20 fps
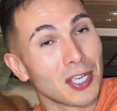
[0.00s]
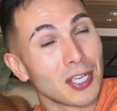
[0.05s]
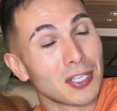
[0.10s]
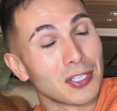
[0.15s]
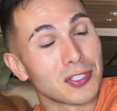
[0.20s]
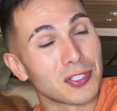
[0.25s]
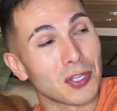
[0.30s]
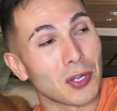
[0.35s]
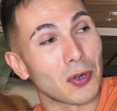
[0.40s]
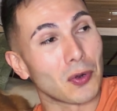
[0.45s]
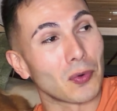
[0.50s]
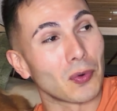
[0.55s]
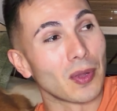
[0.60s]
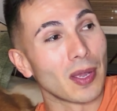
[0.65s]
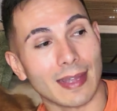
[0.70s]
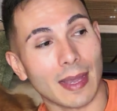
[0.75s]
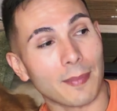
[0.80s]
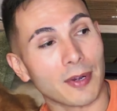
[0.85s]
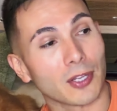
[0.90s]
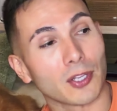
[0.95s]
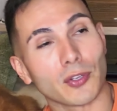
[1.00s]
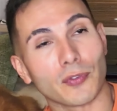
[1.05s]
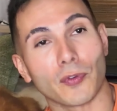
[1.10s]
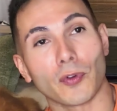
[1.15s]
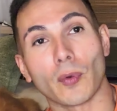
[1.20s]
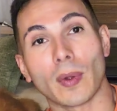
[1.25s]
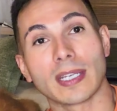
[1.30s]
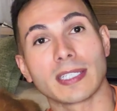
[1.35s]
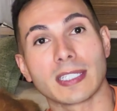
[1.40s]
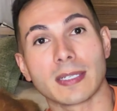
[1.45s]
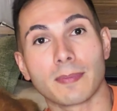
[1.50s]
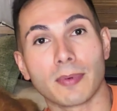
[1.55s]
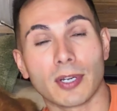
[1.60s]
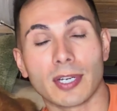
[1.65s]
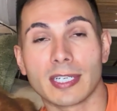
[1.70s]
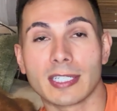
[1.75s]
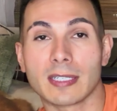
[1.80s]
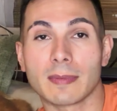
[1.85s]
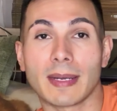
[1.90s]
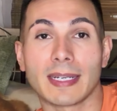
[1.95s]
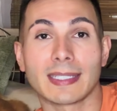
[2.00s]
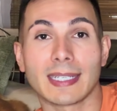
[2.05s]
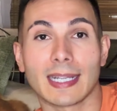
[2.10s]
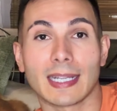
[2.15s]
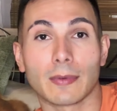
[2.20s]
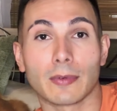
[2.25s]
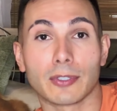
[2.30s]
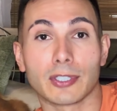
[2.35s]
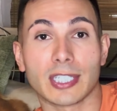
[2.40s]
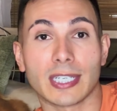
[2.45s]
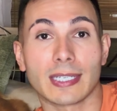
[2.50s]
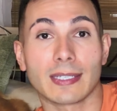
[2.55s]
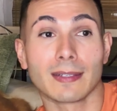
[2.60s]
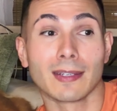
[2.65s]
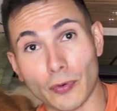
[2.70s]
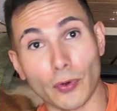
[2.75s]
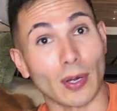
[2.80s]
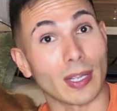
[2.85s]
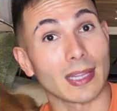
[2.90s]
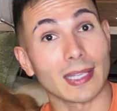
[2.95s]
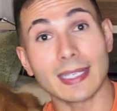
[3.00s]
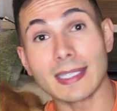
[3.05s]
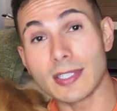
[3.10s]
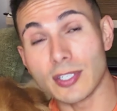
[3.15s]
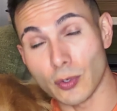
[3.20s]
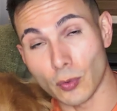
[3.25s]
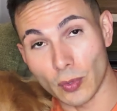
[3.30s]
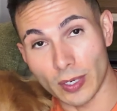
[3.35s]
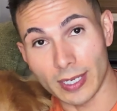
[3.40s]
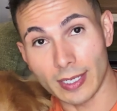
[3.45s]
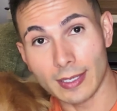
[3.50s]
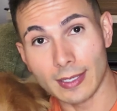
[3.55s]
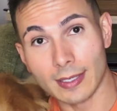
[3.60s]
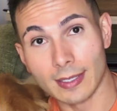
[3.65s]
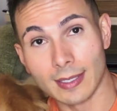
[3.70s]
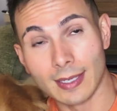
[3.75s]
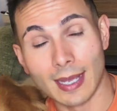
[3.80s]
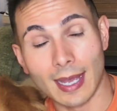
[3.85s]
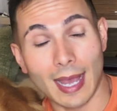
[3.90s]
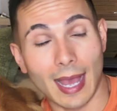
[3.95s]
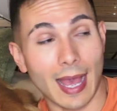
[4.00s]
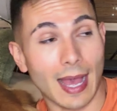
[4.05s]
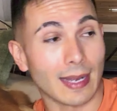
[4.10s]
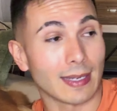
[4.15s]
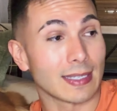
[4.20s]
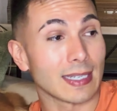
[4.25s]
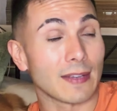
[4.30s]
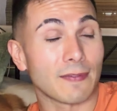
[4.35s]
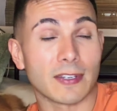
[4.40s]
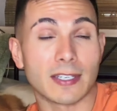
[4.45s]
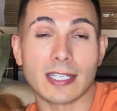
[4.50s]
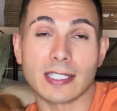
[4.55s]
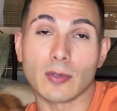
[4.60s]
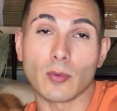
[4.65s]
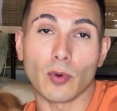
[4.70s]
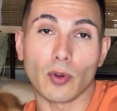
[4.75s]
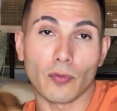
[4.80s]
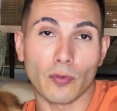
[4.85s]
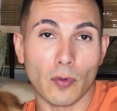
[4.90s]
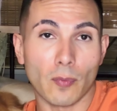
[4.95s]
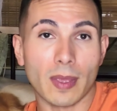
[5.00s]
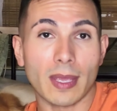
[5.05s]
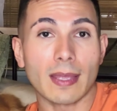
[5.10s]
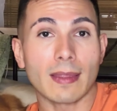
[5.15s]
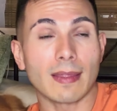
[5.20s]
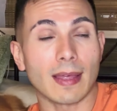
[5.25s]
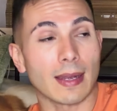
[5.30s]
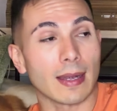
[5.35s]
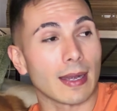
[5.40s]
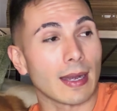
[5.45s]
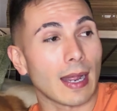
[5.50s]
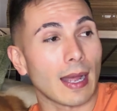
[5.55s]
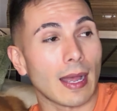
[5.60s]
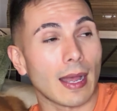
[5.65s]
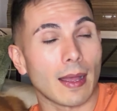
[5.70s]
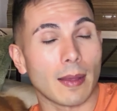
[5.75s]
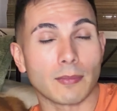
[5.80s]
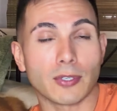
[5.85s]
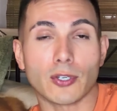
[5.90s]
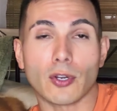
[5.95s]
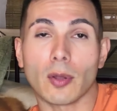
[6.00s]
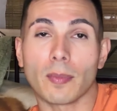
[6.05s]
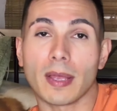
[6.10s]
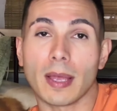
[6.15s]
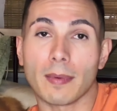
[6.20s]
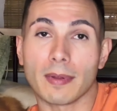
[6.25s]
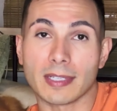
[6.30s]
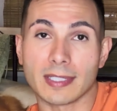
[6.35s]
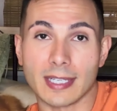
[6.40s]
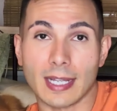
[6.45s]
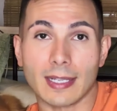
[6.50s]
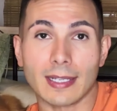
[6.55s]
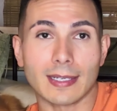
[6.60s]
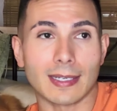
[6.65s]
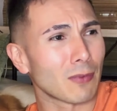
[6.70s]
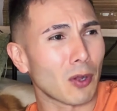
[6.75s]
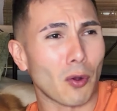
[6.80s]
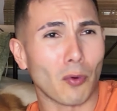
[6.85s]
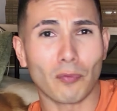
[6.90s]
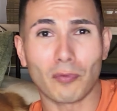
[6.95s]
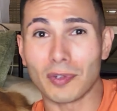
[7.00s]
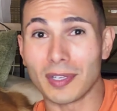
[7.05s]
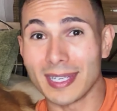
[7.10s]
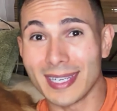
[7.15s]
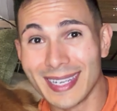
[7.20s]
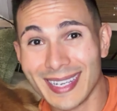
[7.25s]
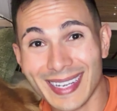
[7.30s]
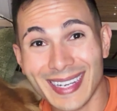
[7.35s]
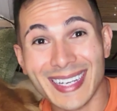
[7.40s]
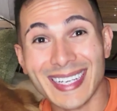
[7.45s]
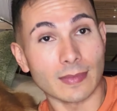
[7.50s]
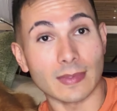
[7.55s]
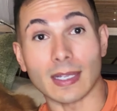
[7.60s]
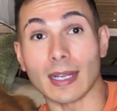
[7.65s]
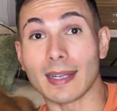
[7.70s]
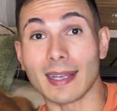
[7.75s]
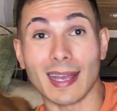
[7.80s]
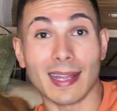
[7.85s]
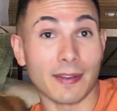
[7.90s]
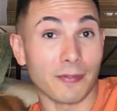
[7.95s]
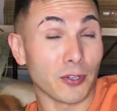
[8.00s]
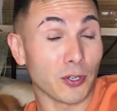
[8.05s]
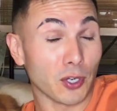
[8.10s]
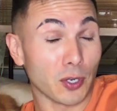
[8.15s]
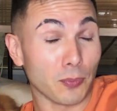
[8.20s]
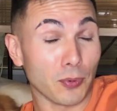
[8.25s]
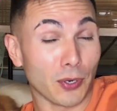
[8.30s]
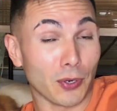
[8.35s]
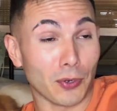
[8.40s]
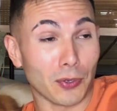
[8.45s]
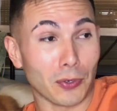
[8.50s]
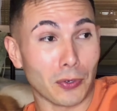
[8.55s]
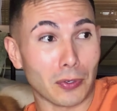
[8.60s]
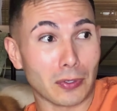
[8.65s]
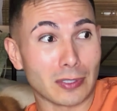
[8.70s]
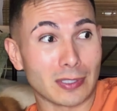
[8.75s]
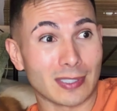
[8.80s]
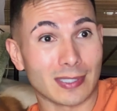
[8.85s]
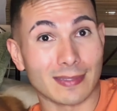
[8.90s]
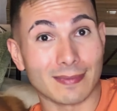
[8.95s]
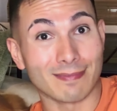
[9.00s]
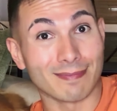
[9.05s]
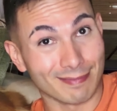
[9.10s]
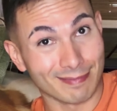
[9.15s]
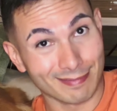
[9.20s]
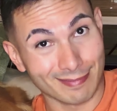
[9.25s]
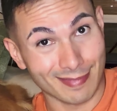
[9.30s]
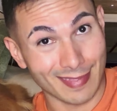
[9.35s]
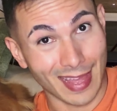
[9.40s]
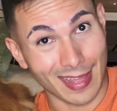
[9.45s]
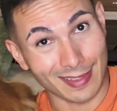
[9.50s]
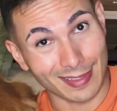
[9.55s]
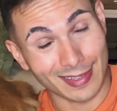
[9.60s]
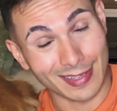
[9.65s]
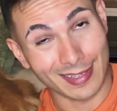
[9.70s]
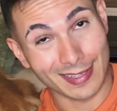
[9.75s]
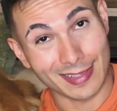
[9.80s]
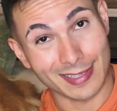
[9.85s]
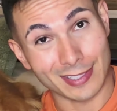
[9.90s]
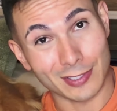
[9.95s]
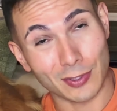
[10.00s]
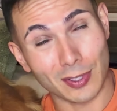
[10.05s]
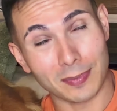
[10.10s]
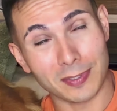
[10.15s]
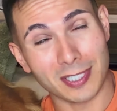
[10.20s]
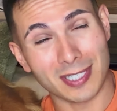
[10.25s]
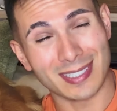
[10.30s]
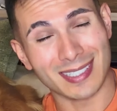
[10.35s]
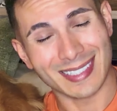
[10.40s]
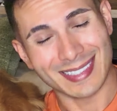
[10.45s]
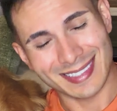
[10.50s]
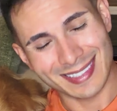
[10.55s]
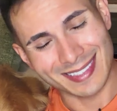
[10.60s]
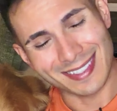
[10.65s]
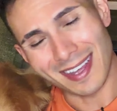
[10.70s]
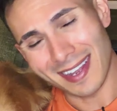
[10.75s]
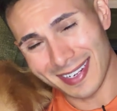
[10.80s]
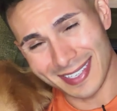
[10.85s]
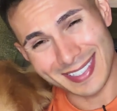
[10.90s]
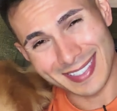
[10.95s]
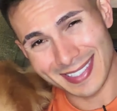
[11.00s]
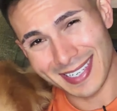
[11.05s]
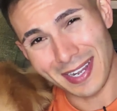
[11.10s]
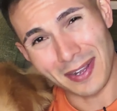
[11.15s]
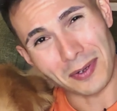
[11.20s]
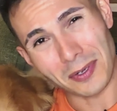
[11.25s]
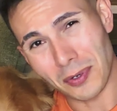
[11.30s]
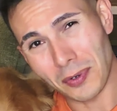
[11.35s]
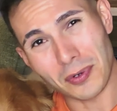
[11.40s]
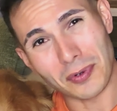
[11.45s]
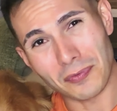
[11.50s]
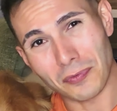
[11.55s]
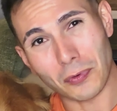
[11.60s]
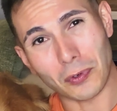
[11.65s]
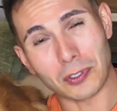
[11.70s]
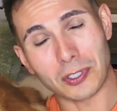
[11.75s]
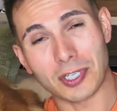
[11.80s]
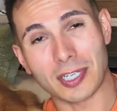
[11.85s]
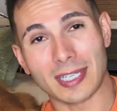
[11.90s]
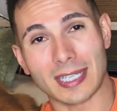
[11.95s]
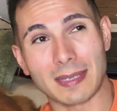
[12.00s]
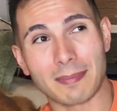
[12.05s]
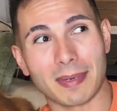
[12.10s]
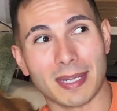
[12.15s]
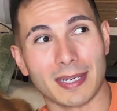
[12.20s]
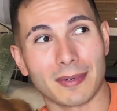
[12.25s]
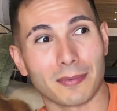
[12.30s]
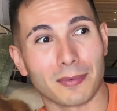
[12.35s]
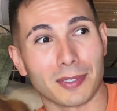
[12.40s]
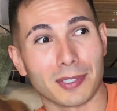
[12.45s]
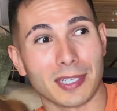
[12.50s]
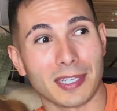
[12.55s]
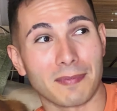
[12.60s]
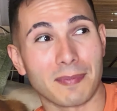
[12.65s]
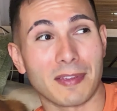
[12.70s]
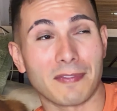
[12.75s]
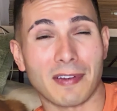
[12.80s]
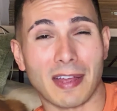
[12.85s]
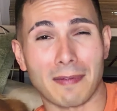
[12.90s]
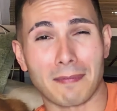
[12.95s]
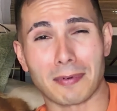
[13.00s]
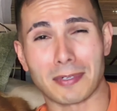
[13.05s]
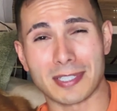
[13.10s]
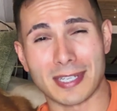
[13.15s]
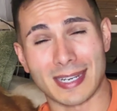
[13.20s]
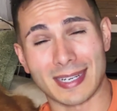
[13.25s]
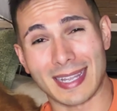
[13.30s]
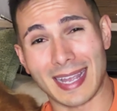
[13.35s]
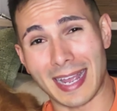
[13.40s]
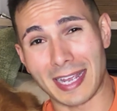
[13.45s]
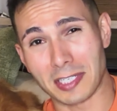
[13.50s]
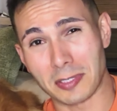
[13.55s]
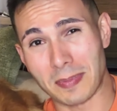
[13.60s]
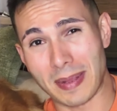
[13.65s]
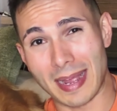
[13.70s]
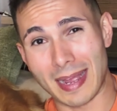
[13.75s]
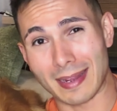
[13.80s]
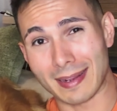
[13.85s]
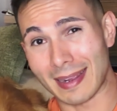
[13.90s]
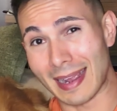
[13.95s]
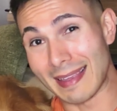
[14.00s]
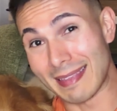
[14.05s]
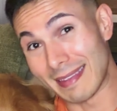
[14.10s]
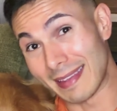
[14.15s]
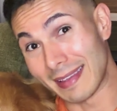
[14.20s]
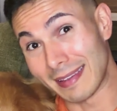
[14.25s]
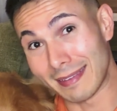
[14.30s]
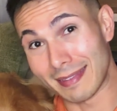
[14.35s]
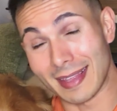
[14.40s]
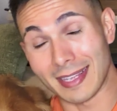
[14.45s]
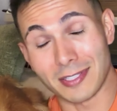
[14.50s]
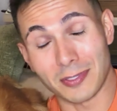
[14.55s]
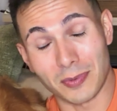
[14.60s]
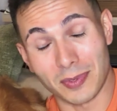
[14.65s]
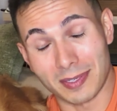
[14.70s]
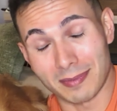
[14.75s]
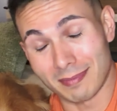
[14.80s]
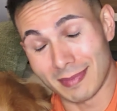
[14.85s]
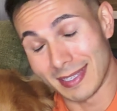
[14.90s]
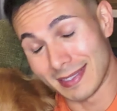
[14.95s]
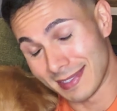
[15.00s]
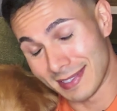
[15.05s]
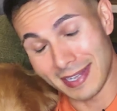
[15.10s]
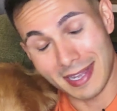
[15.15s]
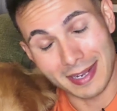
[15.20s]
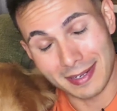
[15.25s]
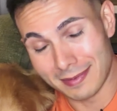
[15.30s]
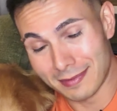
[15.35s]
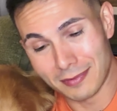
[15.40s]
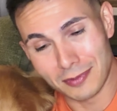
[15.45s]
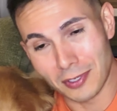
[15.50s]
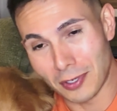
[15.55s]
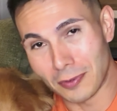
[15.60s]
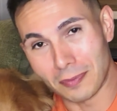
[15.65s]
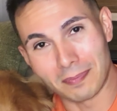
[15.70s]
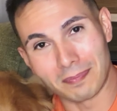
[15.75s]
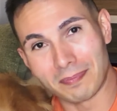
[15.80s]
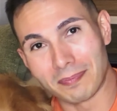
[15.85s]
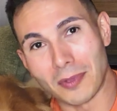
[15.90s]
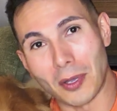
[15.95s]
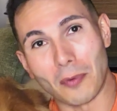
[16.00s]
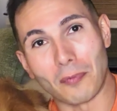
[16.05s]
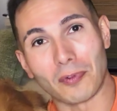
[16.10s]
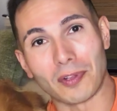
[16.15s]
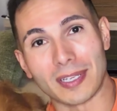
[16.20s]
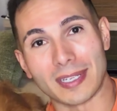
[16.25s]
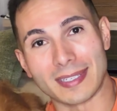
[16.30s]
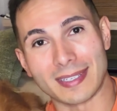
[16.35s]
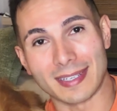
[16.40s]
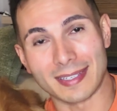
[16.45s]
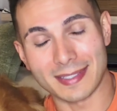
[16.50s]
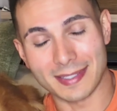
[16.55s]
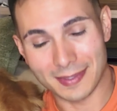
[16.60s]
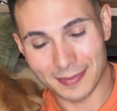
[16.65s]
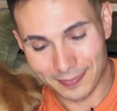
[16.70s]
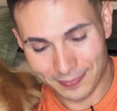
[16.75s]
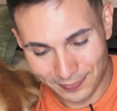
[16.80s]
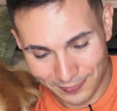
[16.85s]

So I'm gonna look for ways to put it into my daily routine for at least a week. And if it doesn't work for me, then I'm sure I'll be able to sell it, hopefully. Again, if you're gonna pre-order yours, that link in the description, it's not a discount code, unfortunately, but it will give me 5% cash back. I think that's what it said, so hopefully it does.